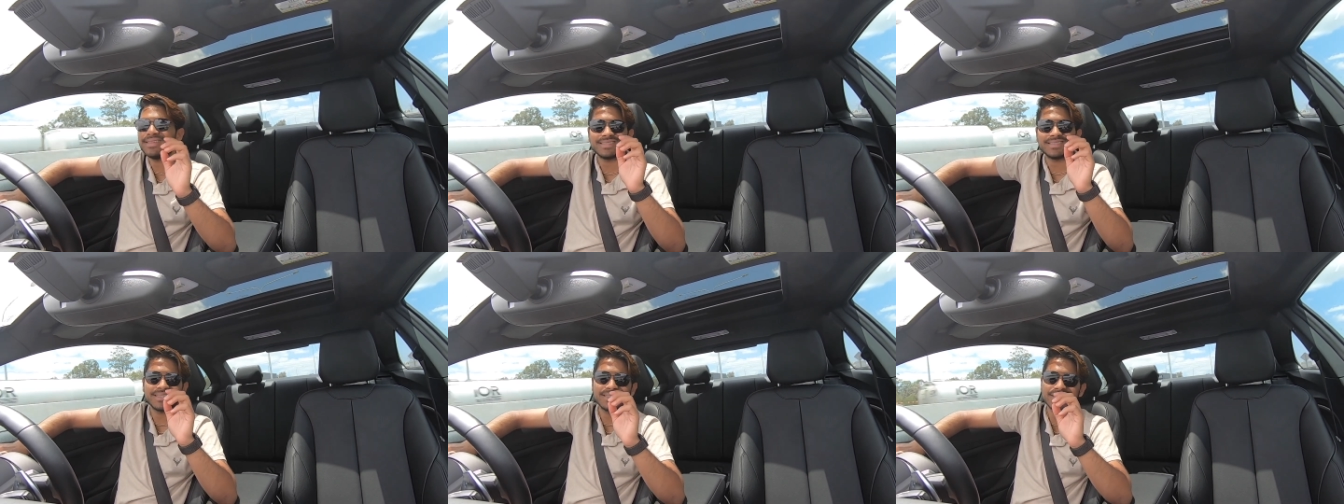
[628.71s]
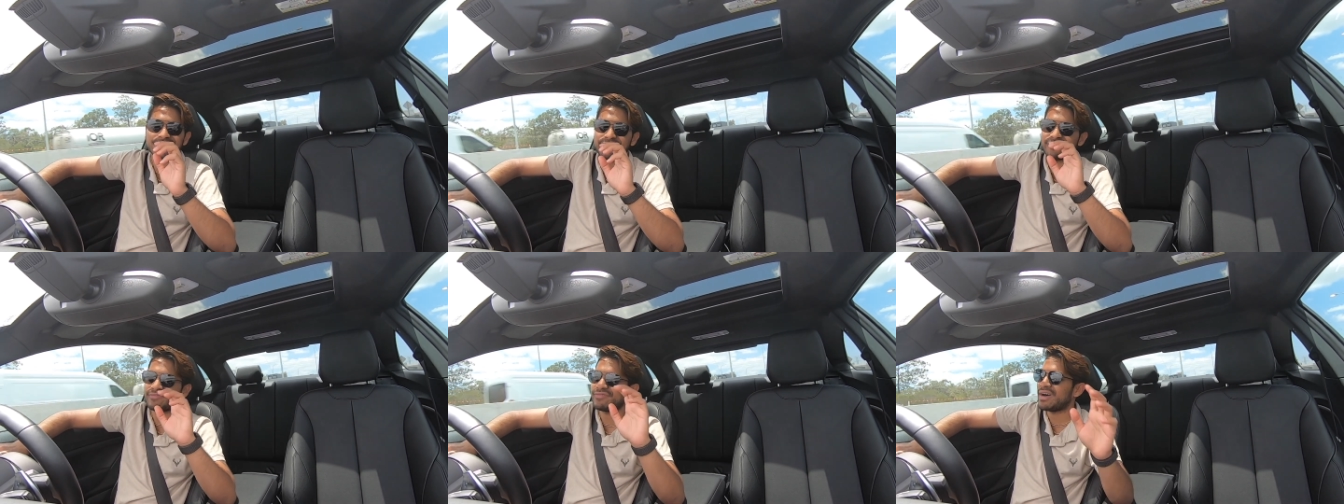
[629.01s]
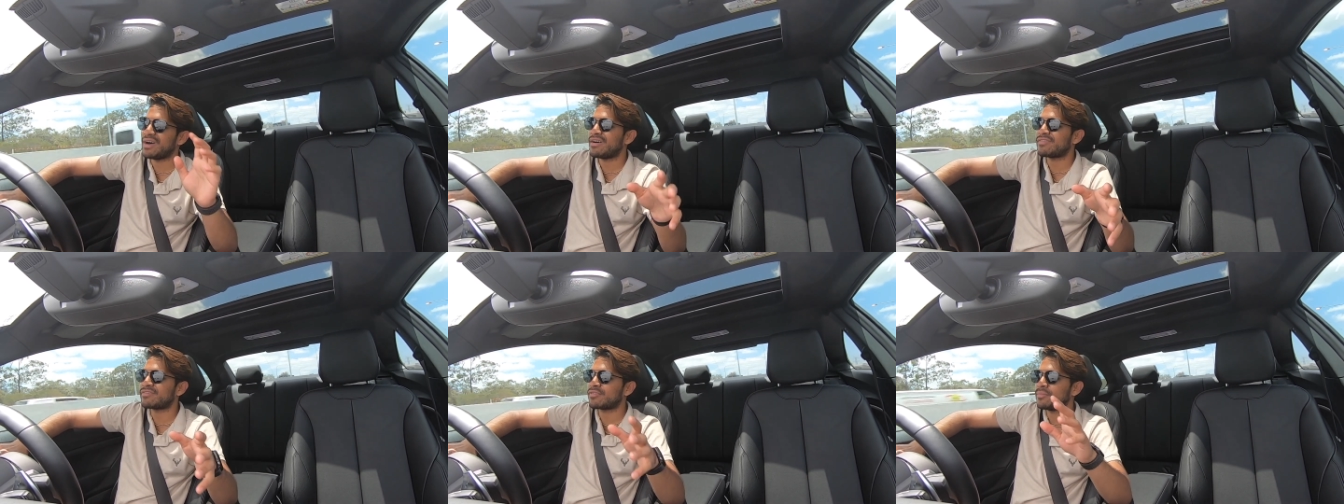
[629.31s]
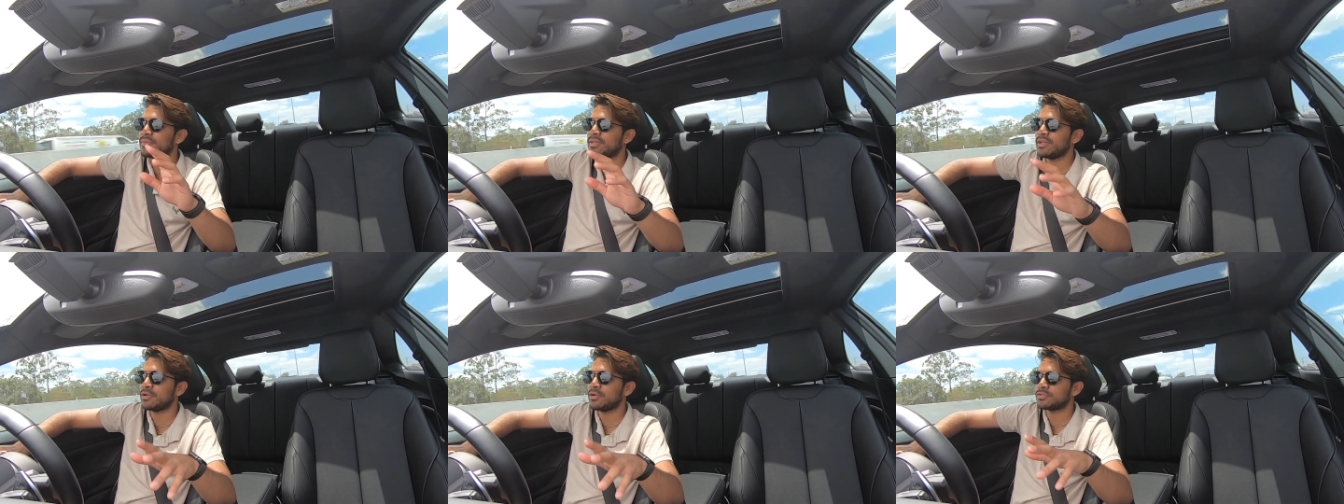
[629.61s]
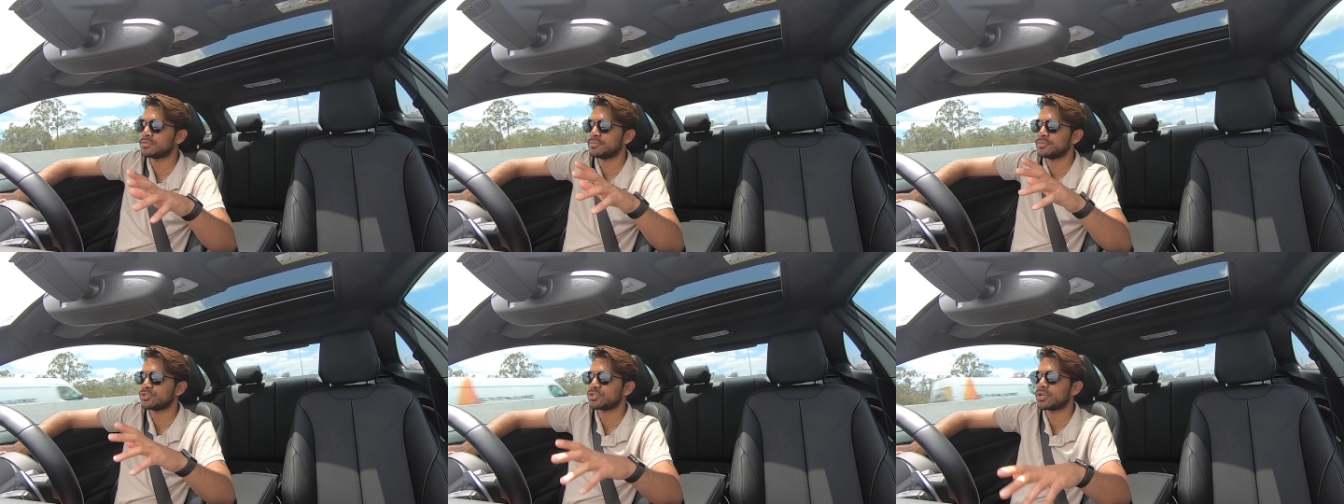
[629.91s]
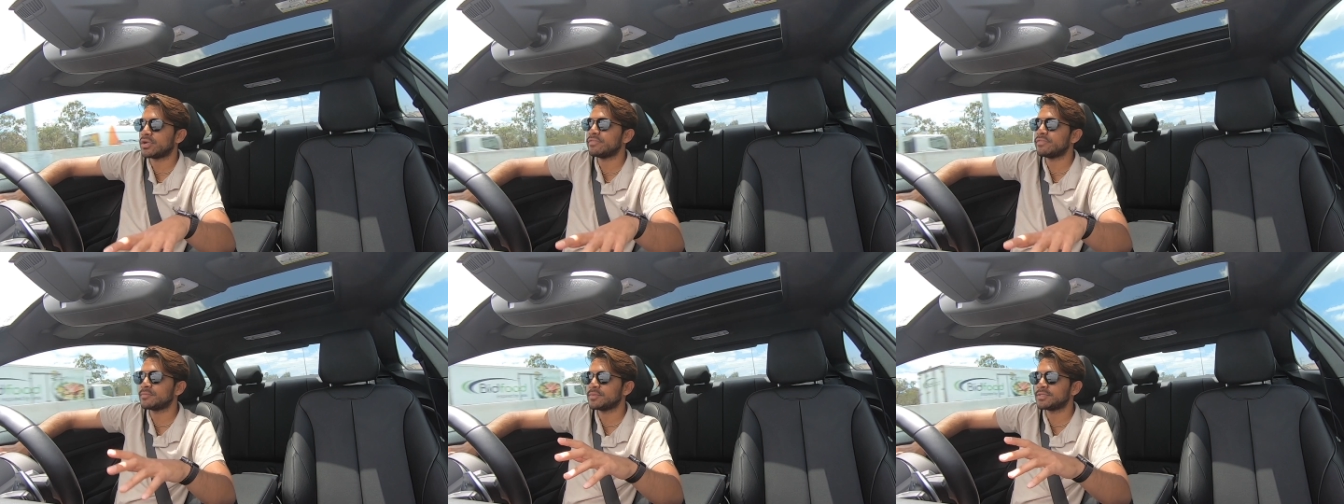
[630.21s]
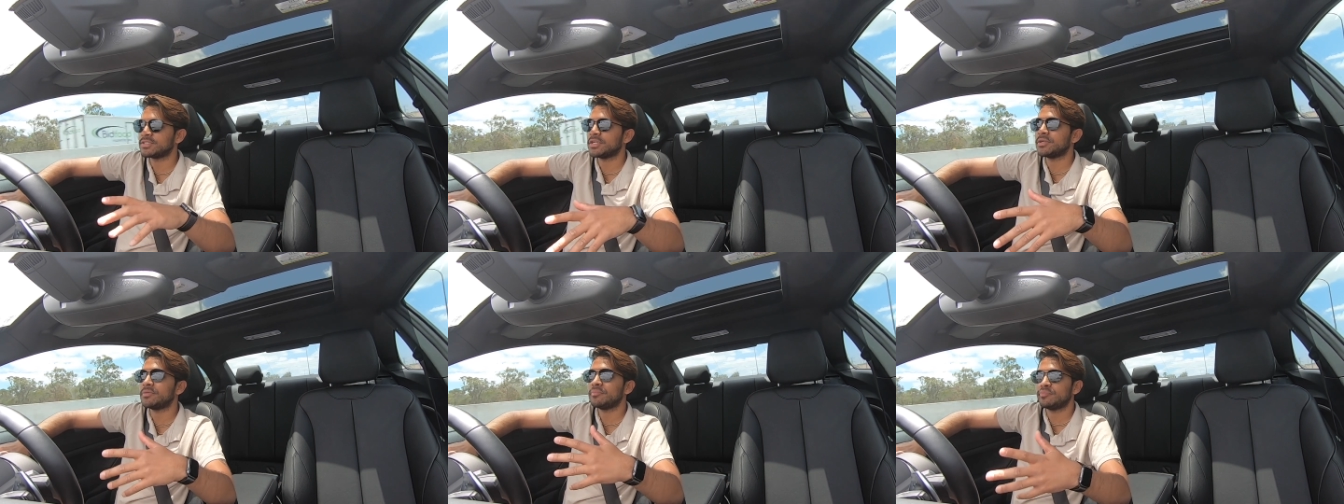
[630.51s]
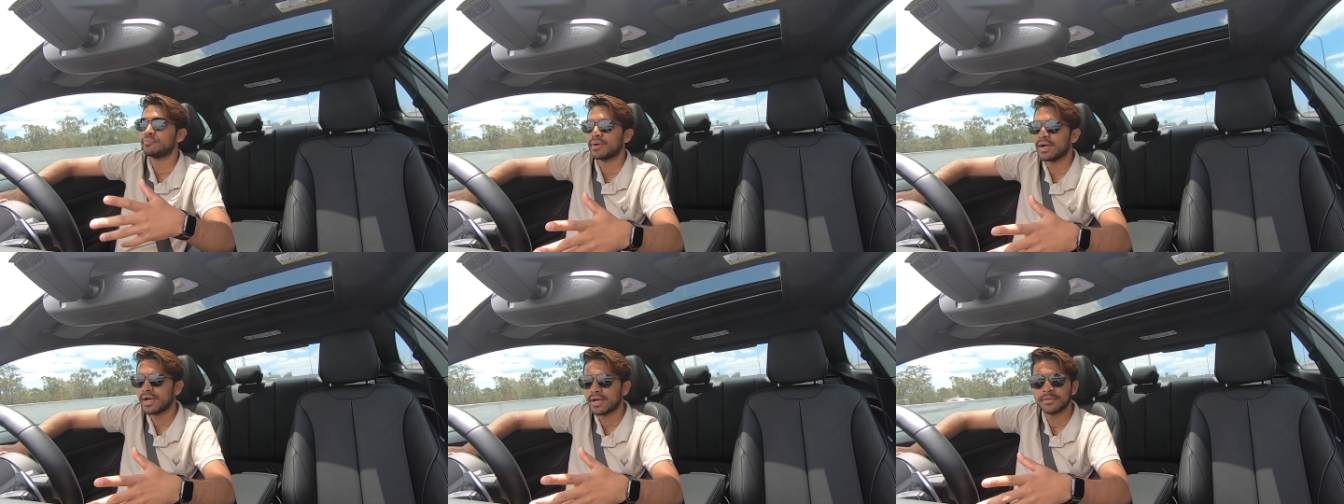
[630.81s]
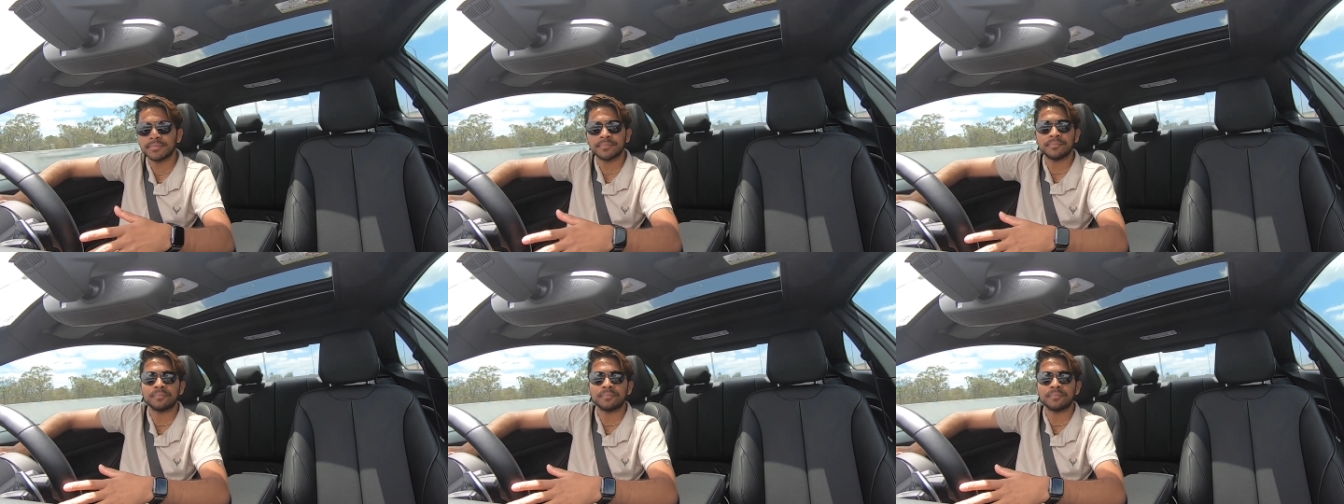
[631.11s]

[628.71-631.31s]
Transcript: This is far from the ultimate driving machine, but